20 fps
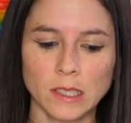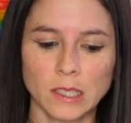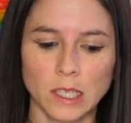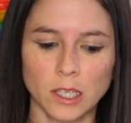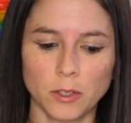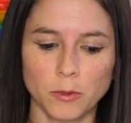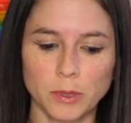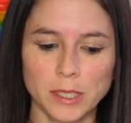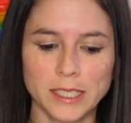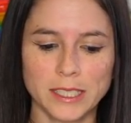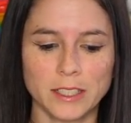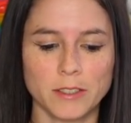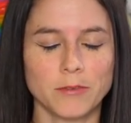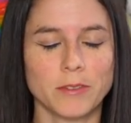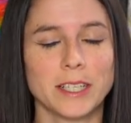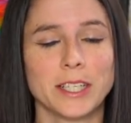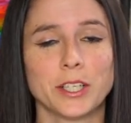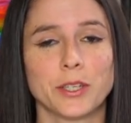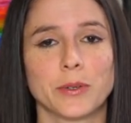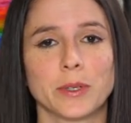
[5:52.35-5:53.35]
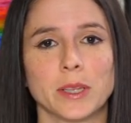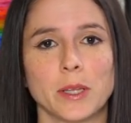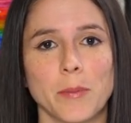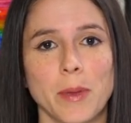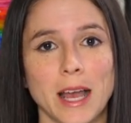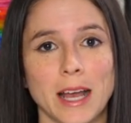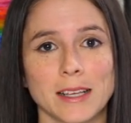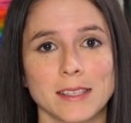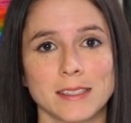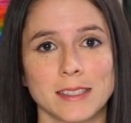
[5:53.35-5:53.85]
uh, we did a video in the
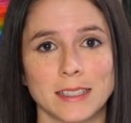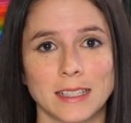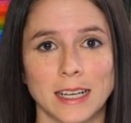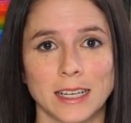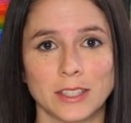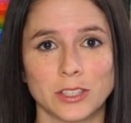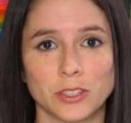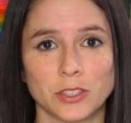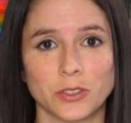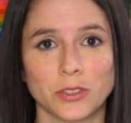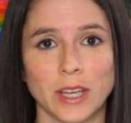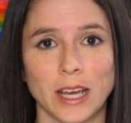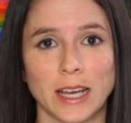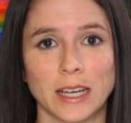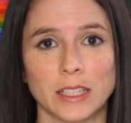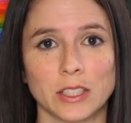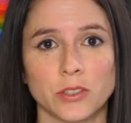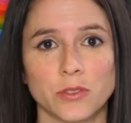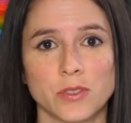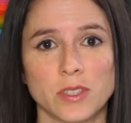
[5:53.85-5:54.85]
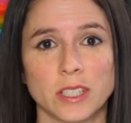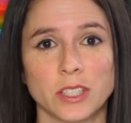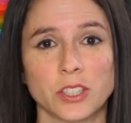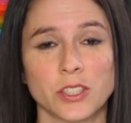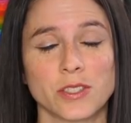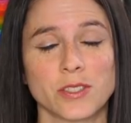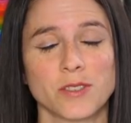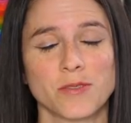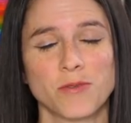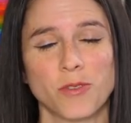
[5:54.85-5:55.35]
past on how to do that using
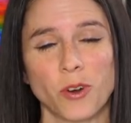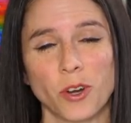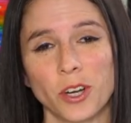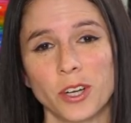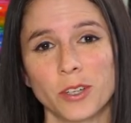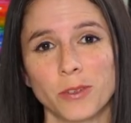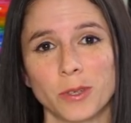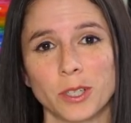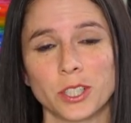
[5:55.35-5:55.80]
just a fork,